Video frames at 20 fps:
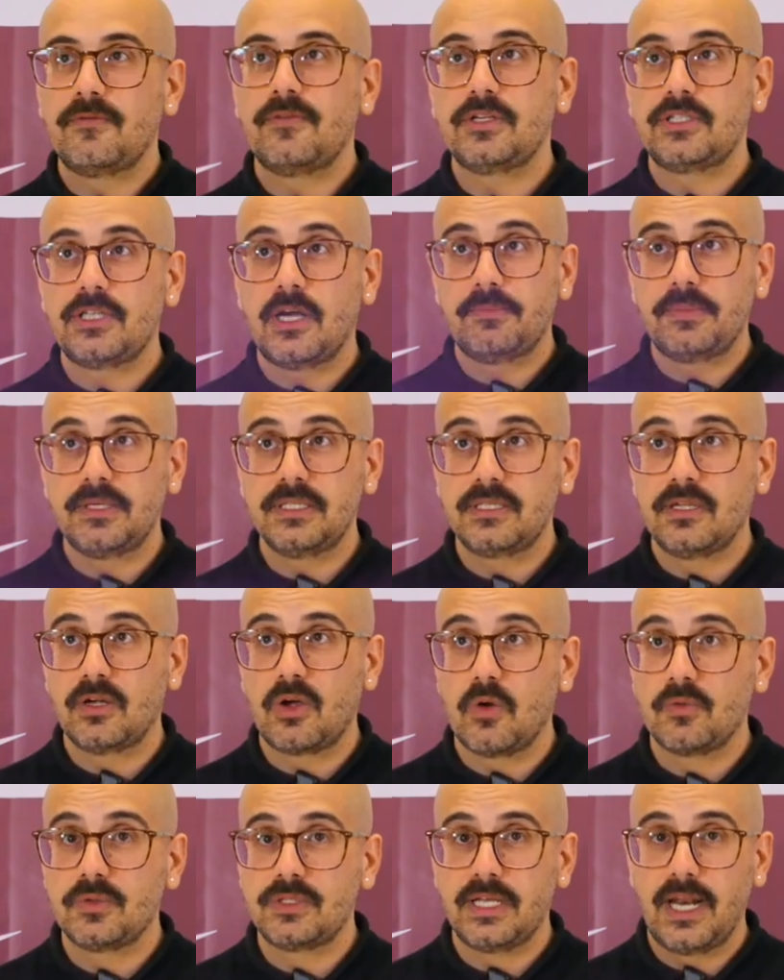First up is the
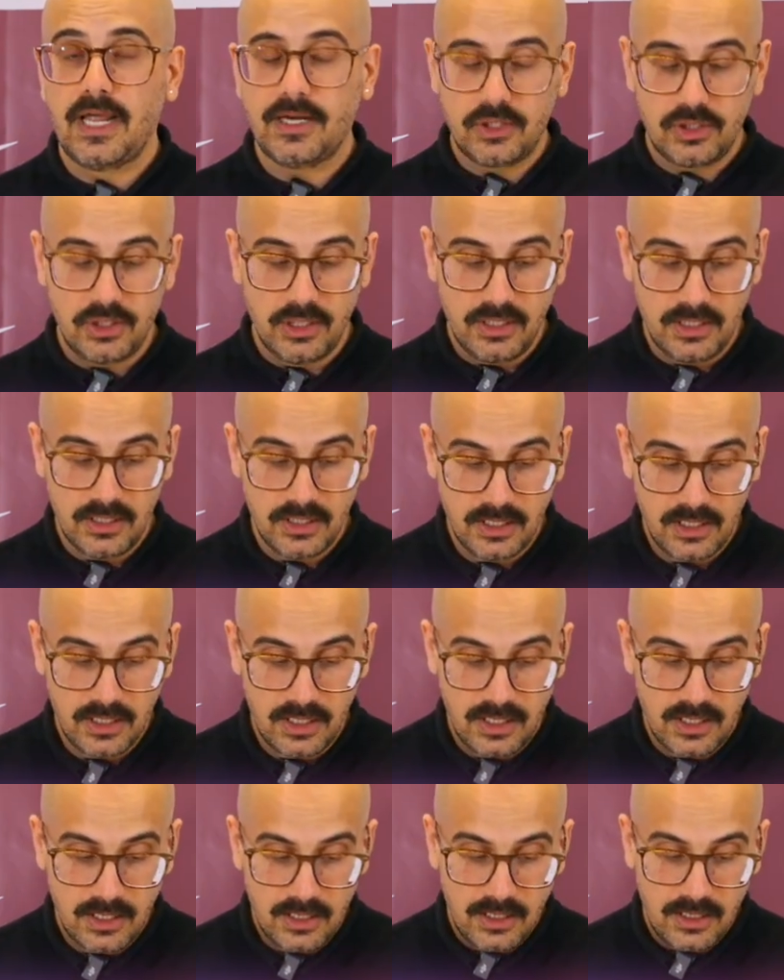code selection.
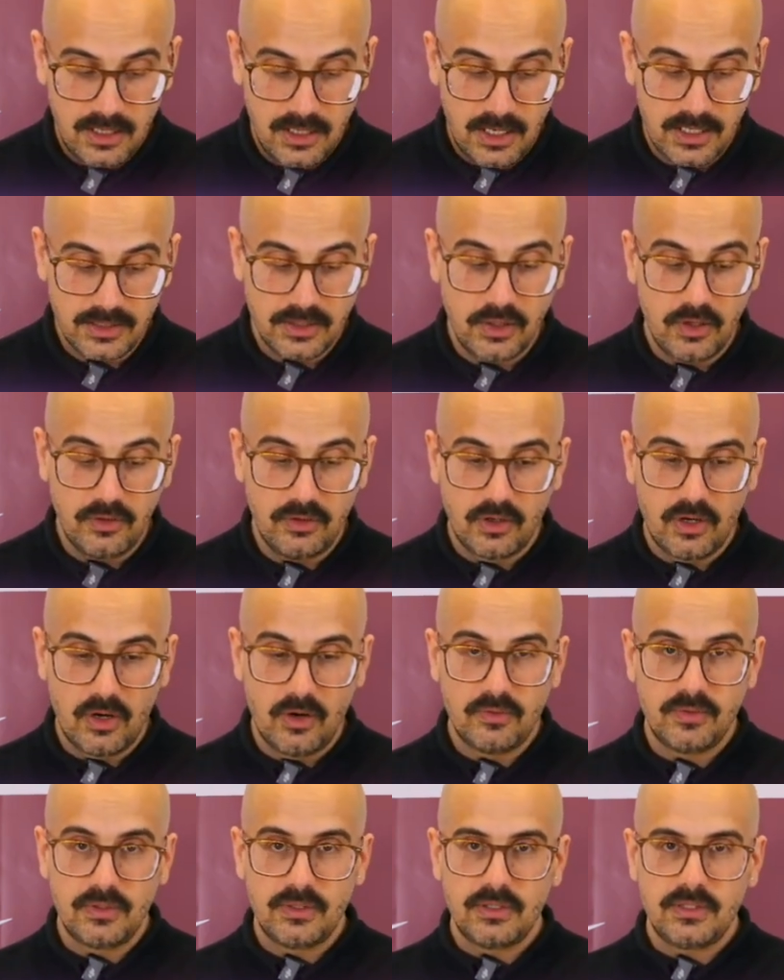As you know, the
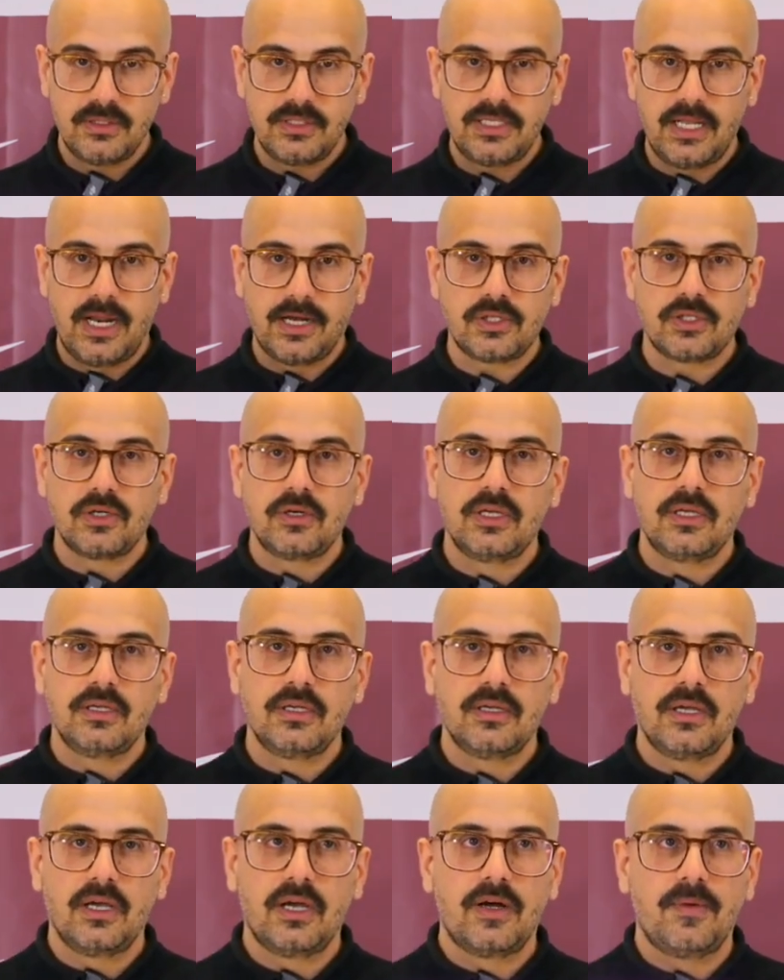code
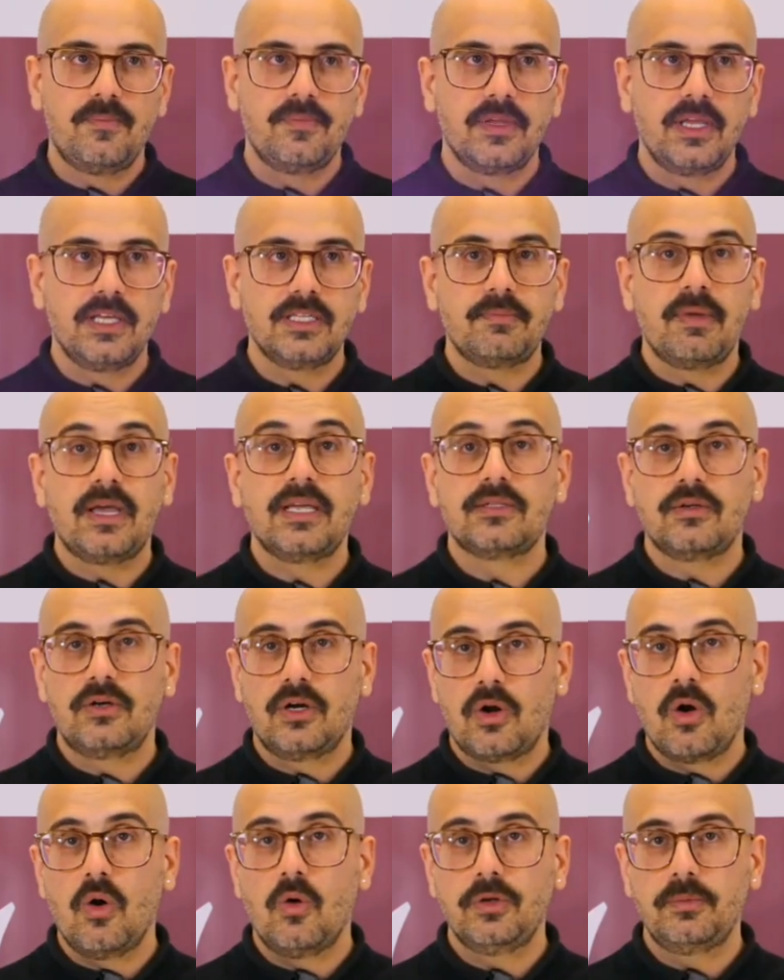selection is based on a
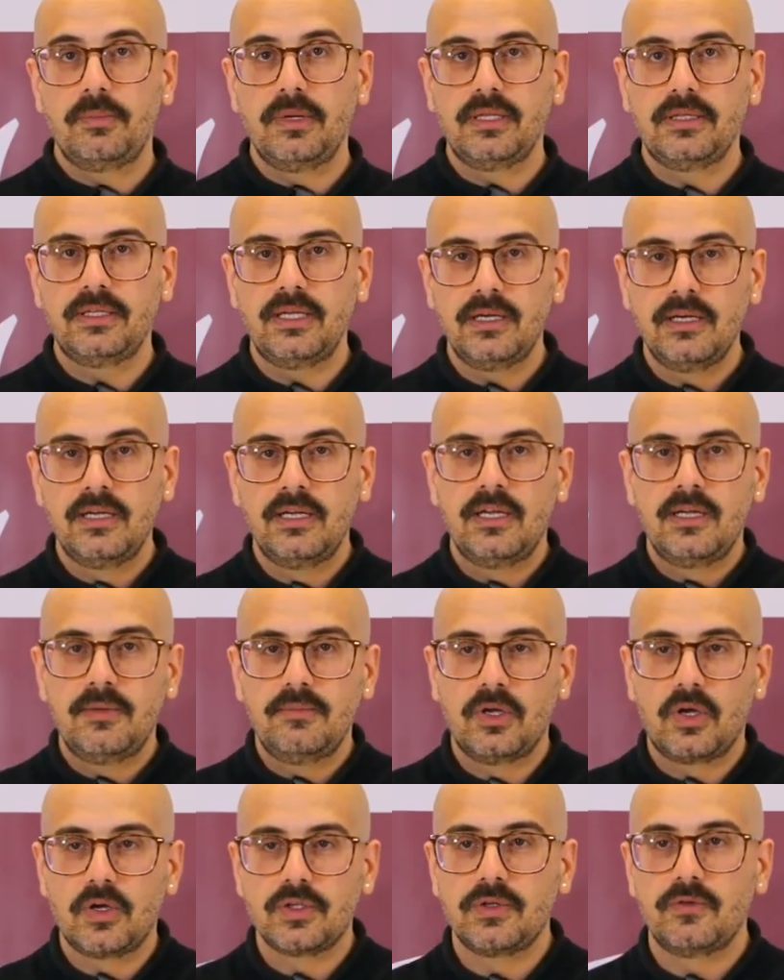code builder
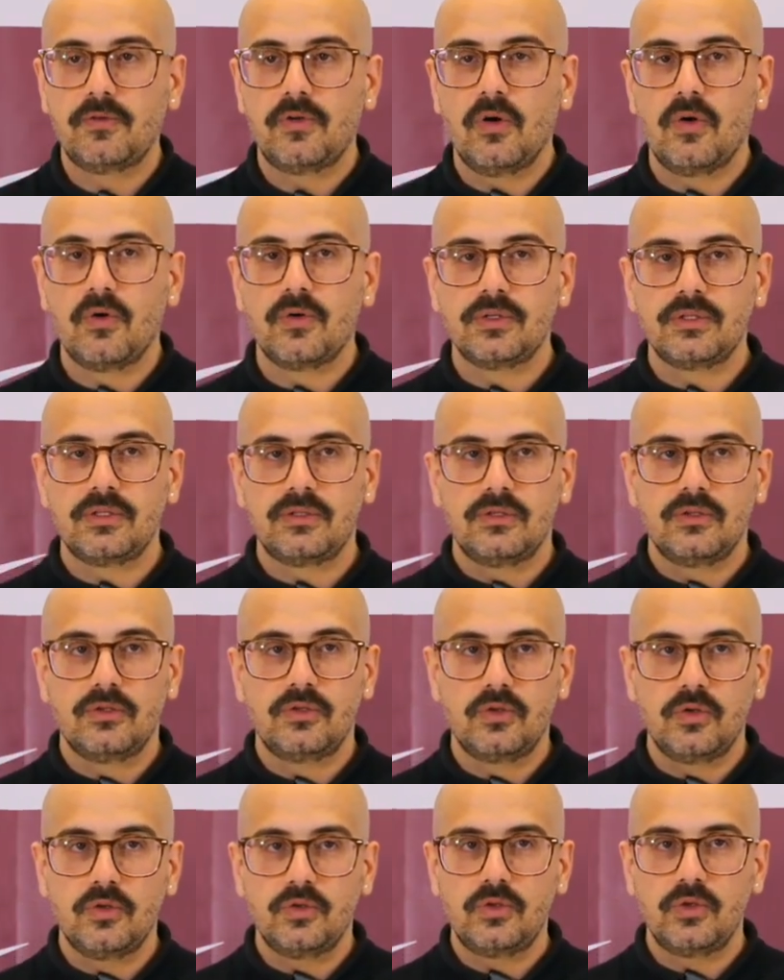because, of course,
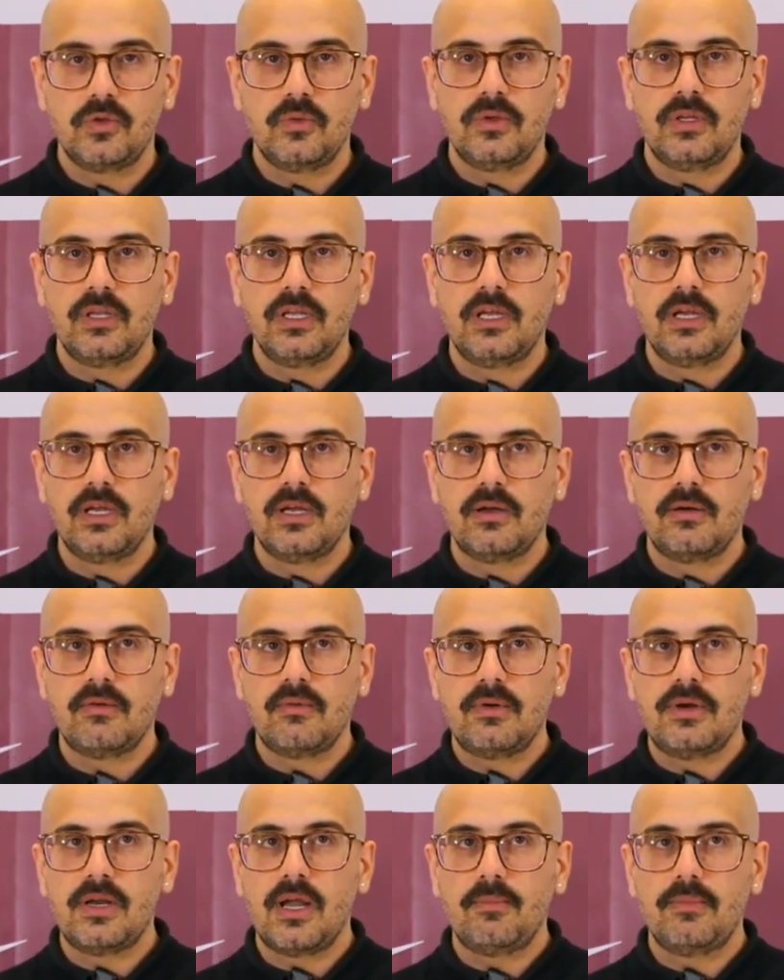due to the
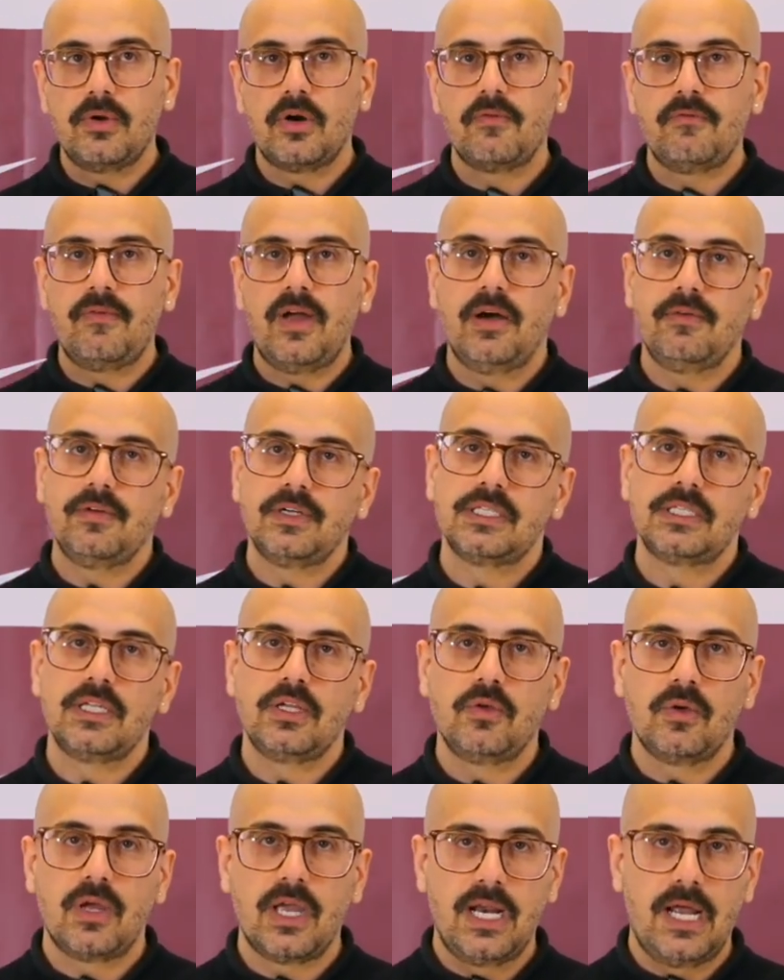number of variants that
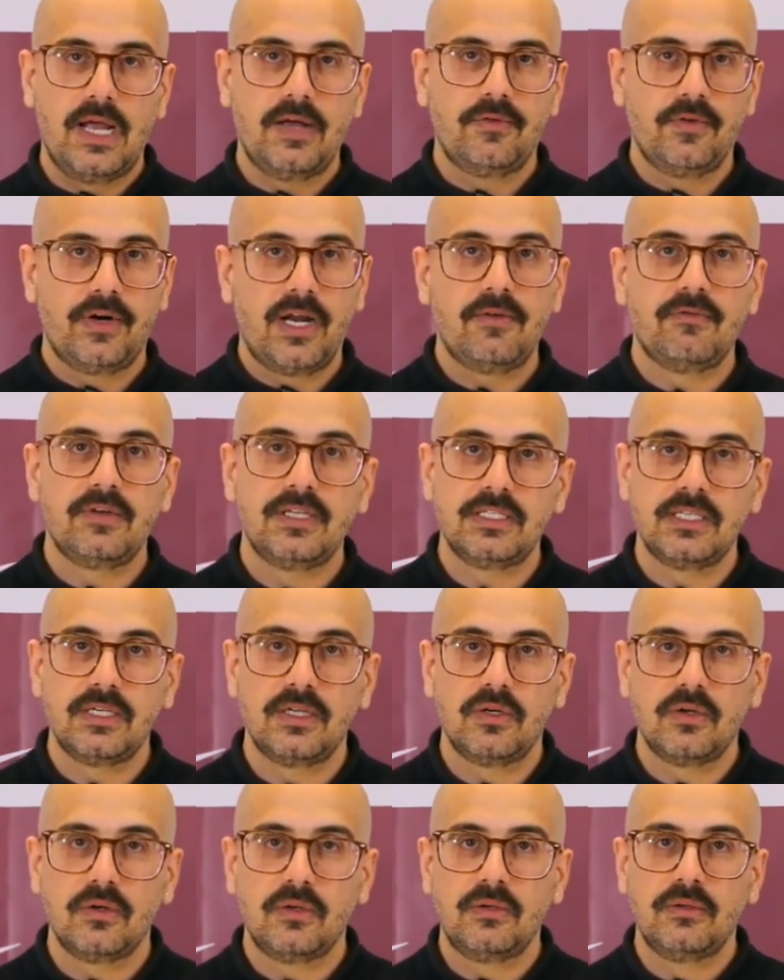you can have for every
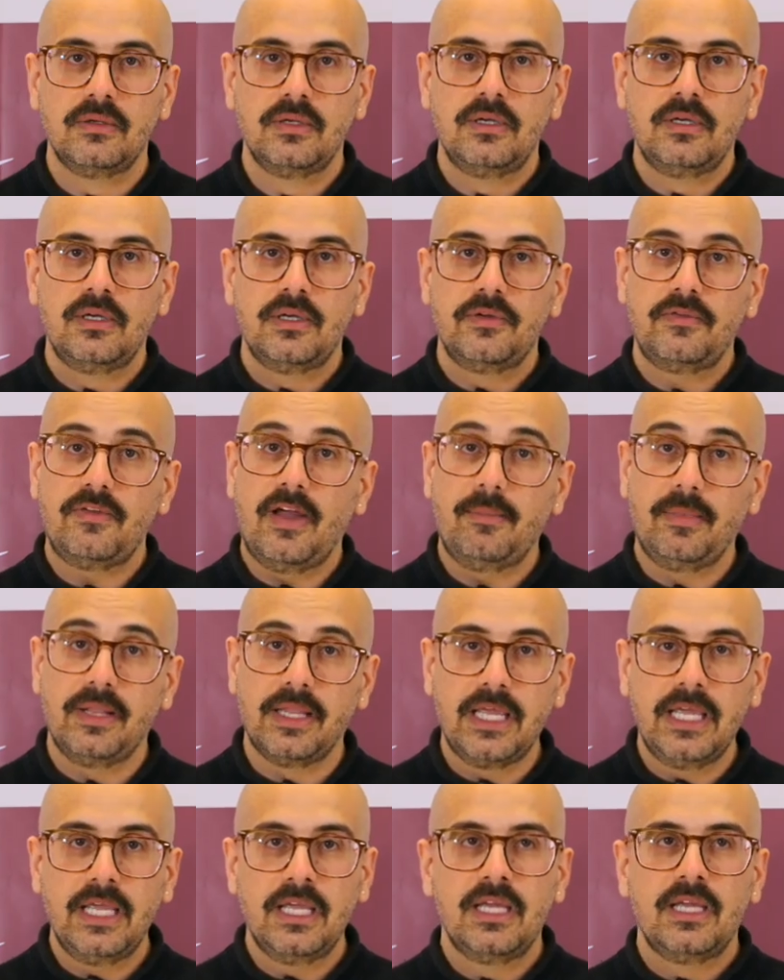single
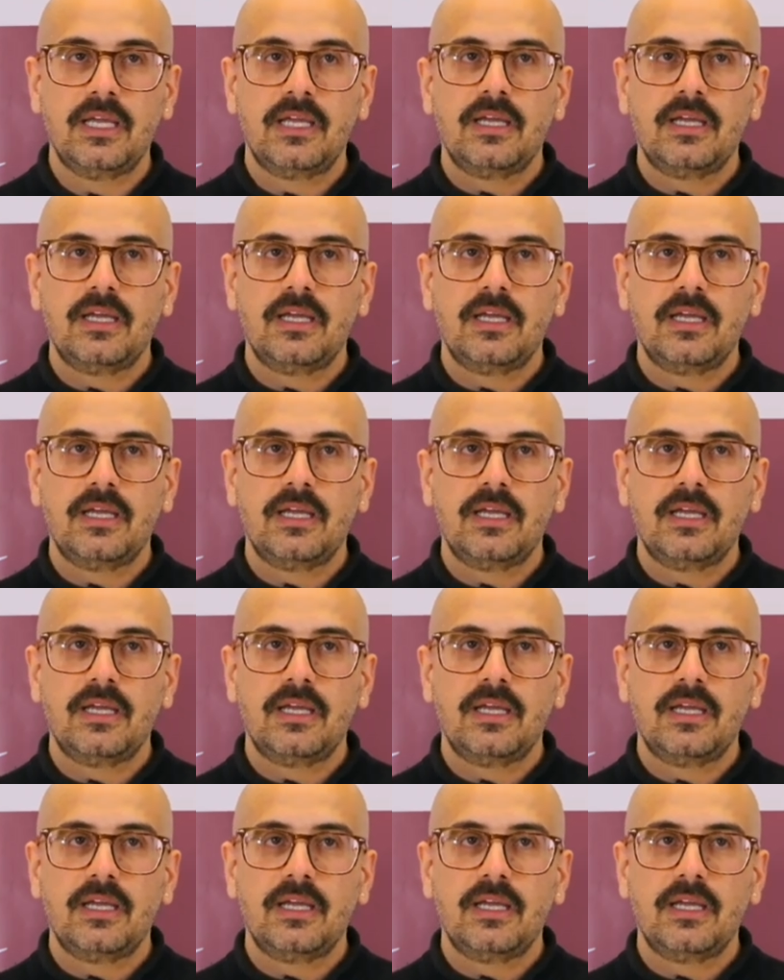family,